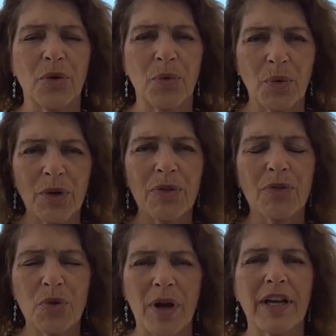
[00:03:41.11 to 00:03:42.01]

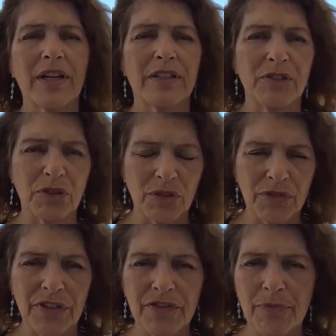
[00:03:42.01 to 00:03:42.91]
worth trying
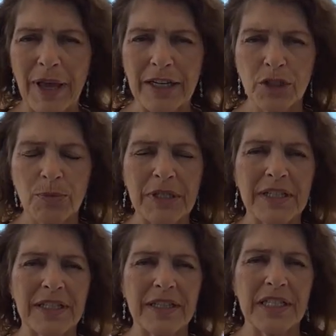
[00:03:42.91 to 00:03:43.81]
conservative management
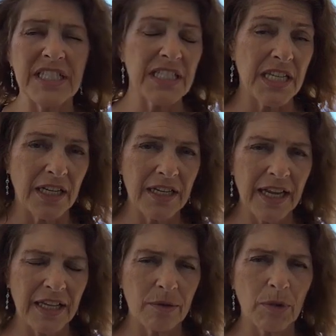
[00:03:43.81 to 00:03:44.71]
in these young
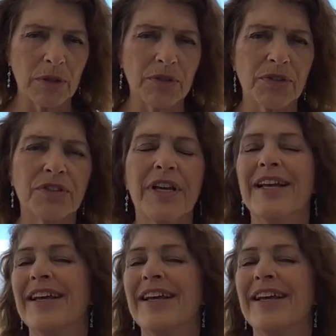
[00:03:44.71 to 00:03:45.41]
animals.